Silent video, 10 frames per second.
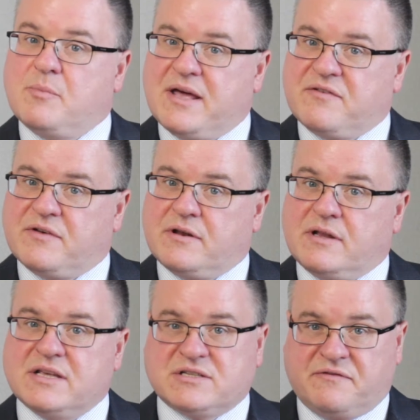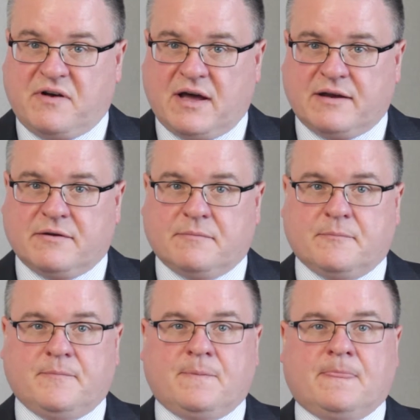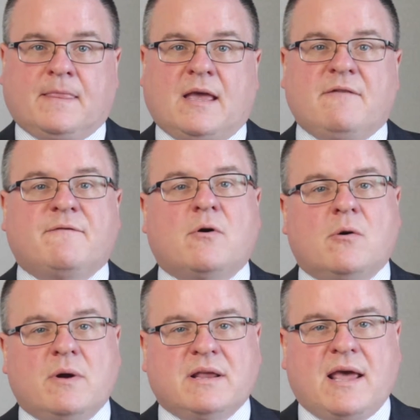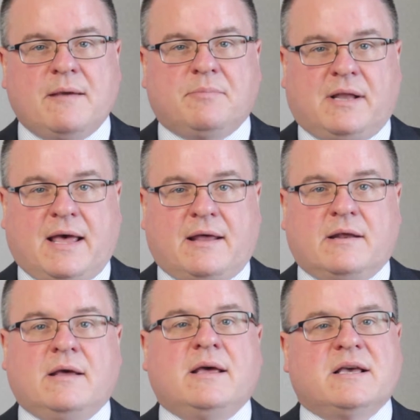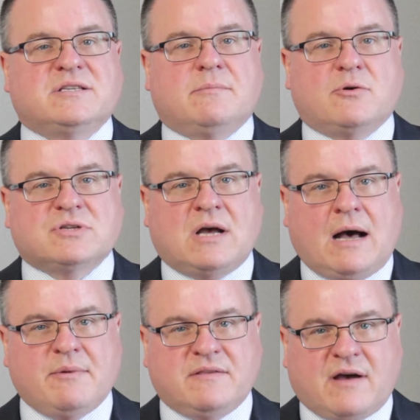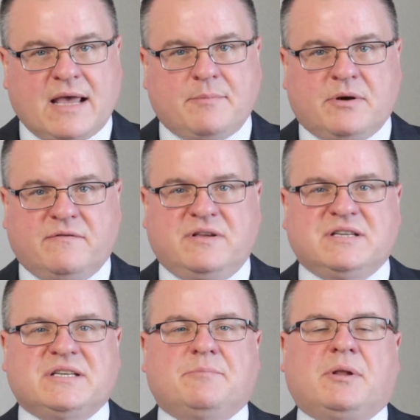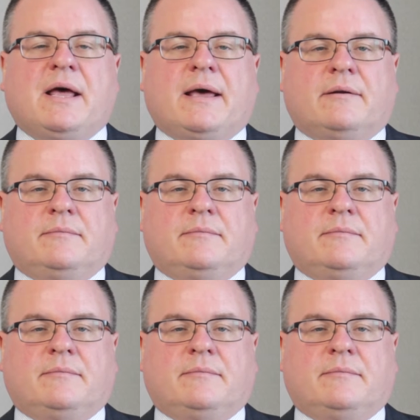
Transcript: the benefit, is defined. A 401k plan is the most common type of DC plan.